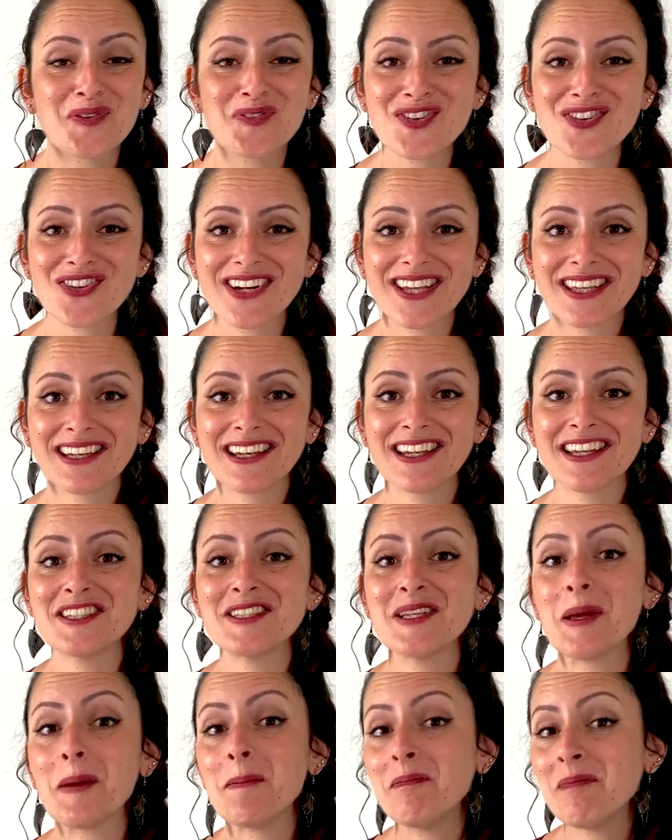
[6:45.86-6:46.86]
your
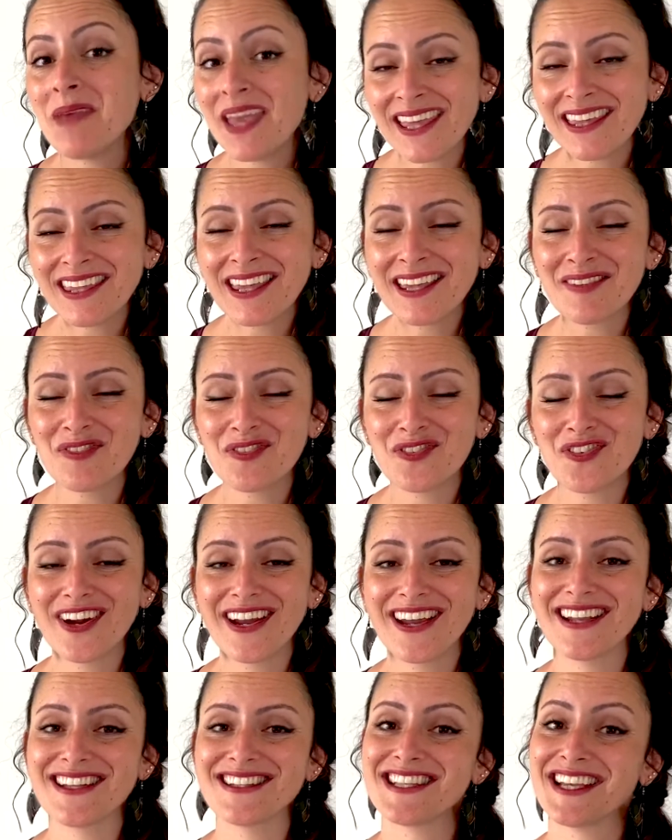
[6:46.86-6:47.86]
English, making
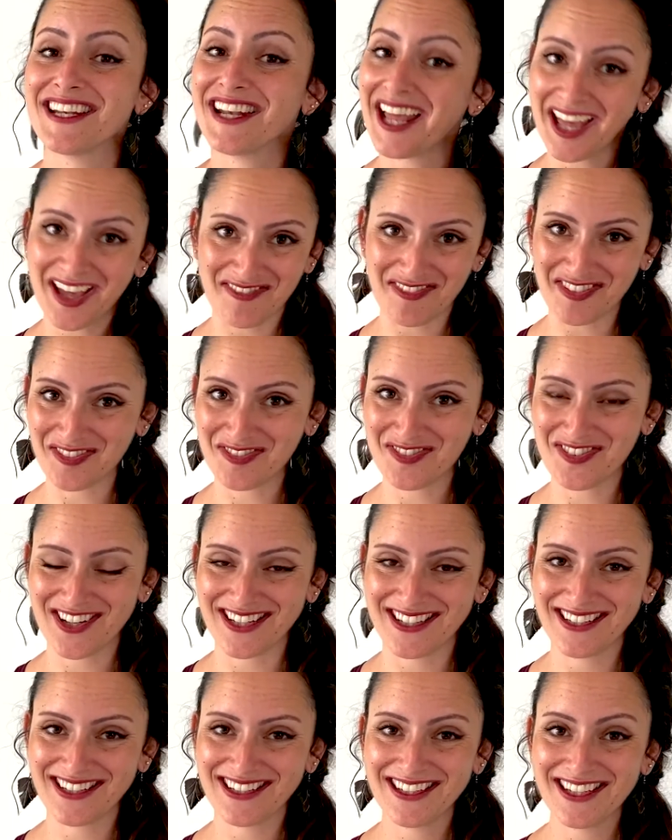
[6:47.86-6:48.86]
friends and having fun.
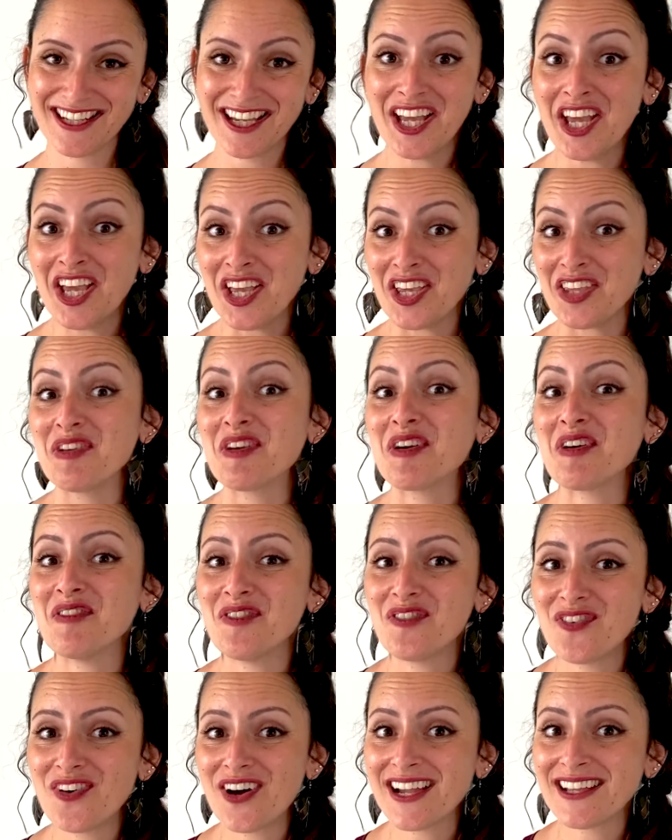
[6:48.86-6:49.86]
You can
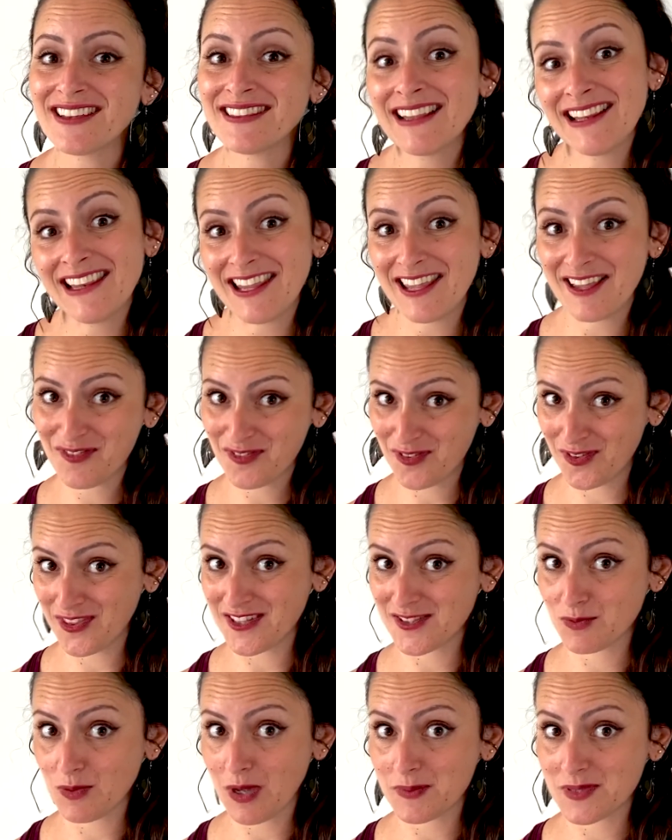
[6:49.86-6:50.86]
find the link for this
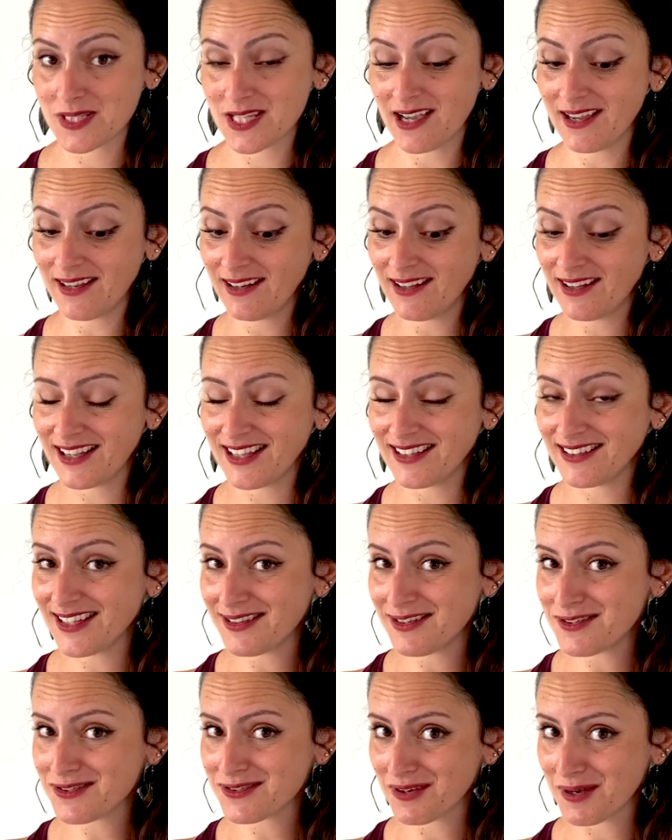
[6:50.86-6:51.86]
website in the
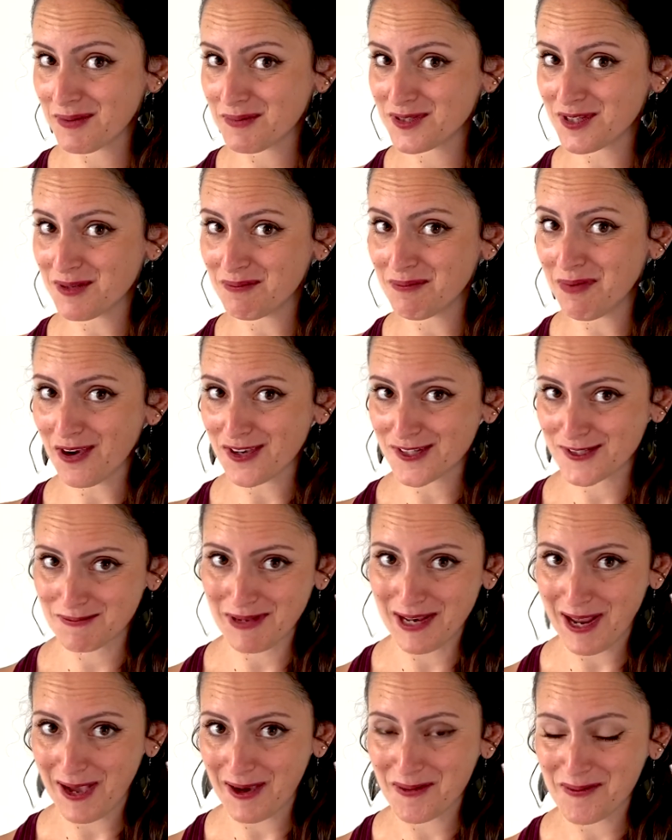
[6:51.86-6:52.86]
description box
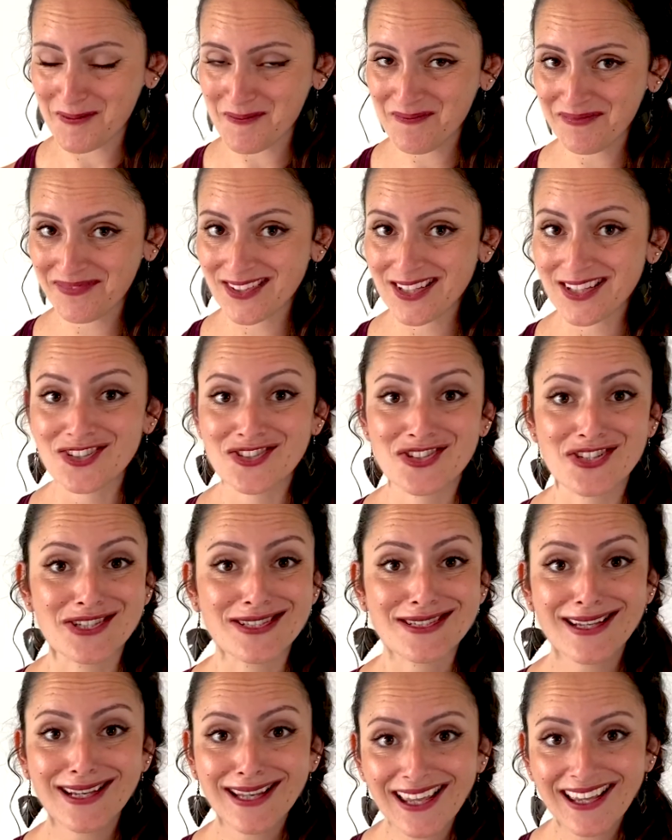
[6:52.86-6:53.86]
below.
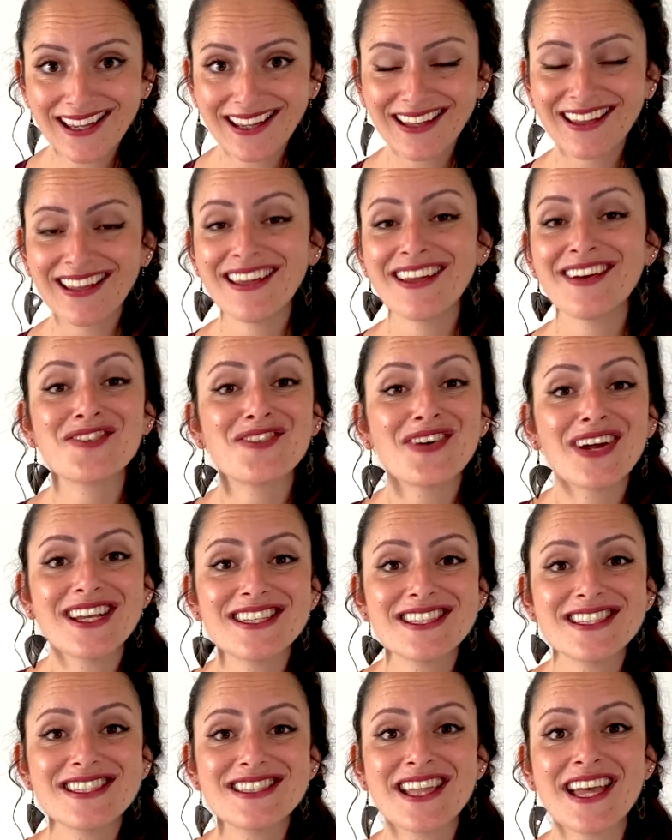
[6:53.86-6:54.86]
Just click,
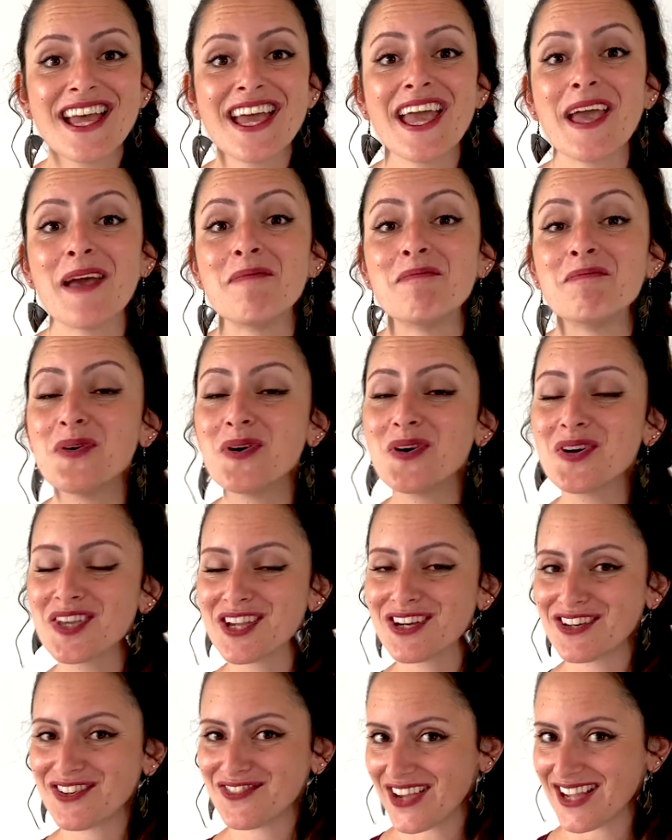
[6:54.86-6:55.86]
register and book
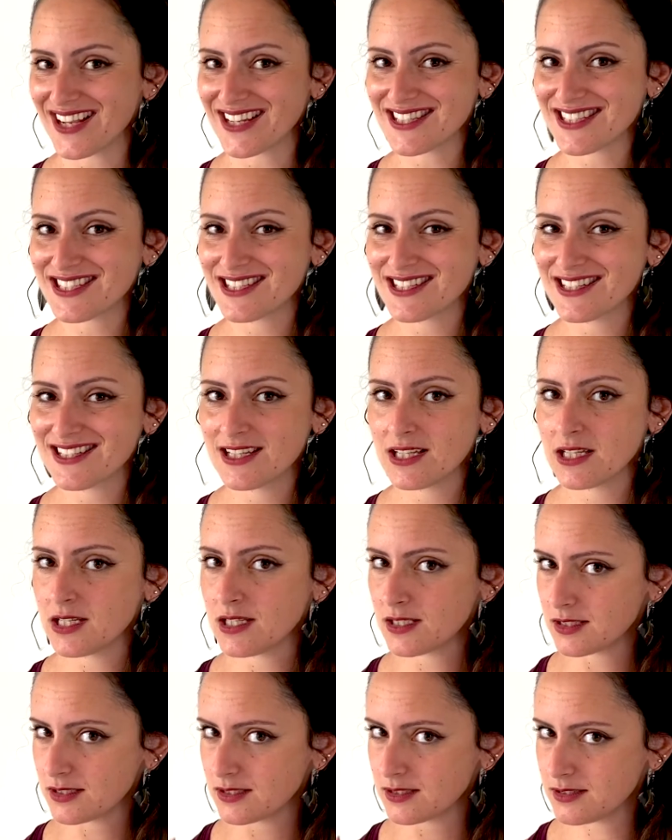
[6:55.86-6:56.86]
your event.
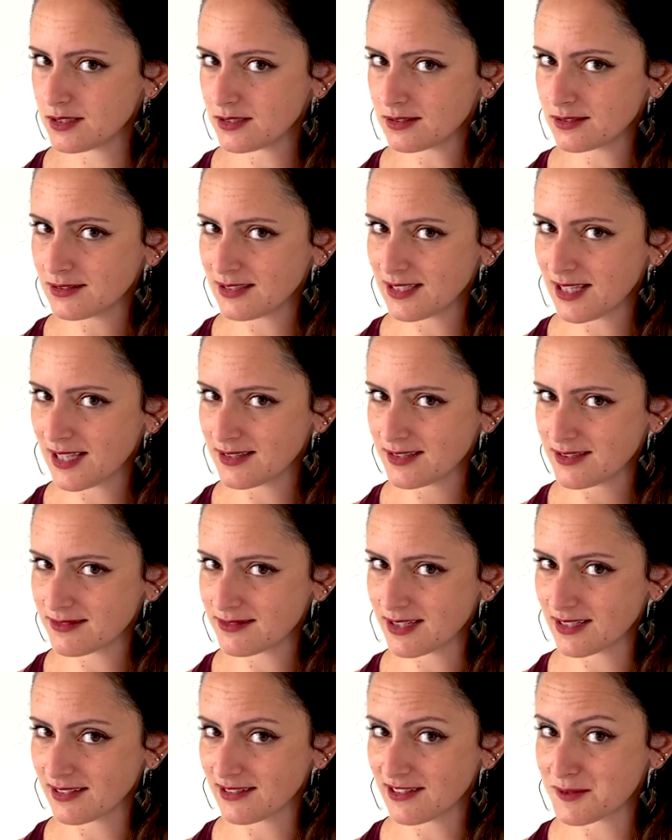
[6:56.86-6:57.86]
Don't let your
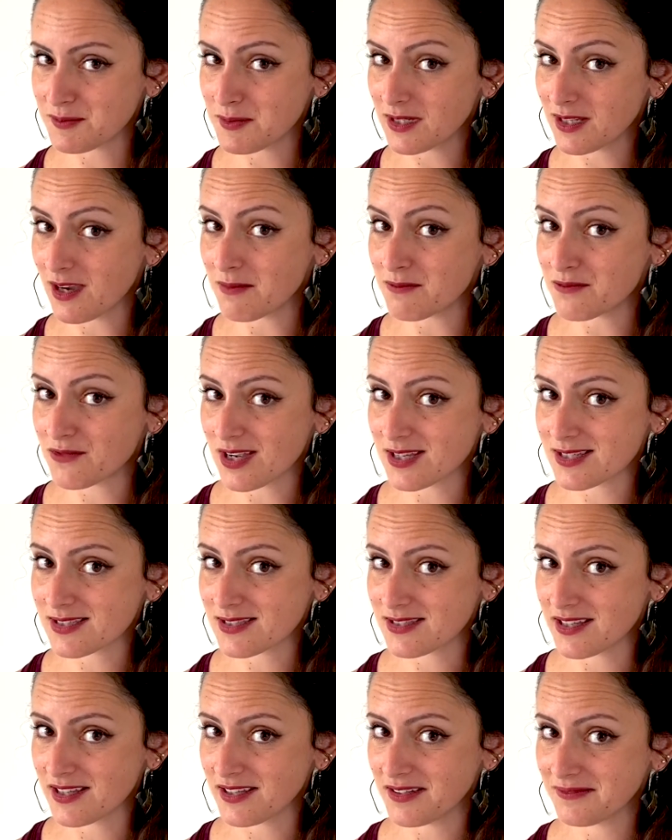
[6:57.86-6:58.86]
English become
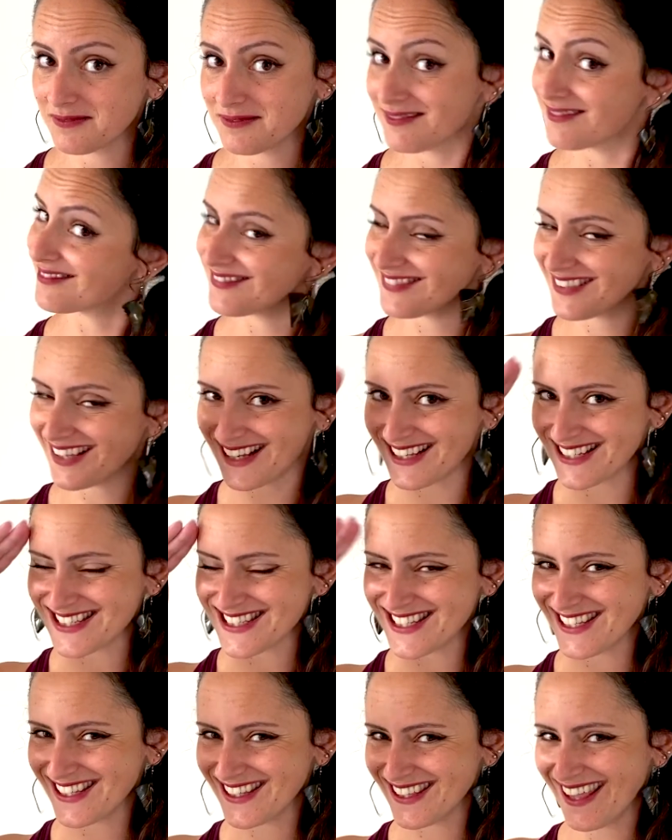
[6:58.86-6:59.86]
rusty. I'll
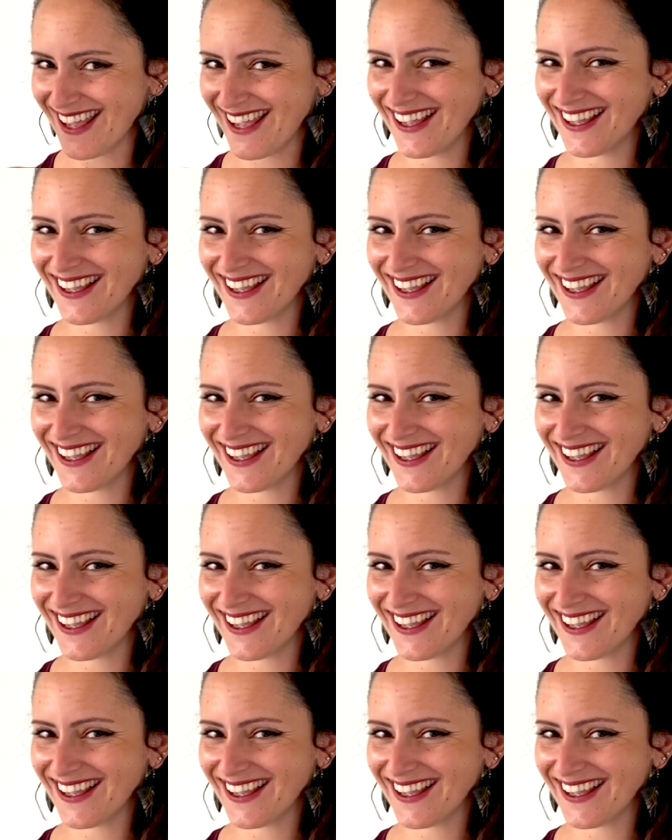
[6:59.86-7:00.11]
see you there.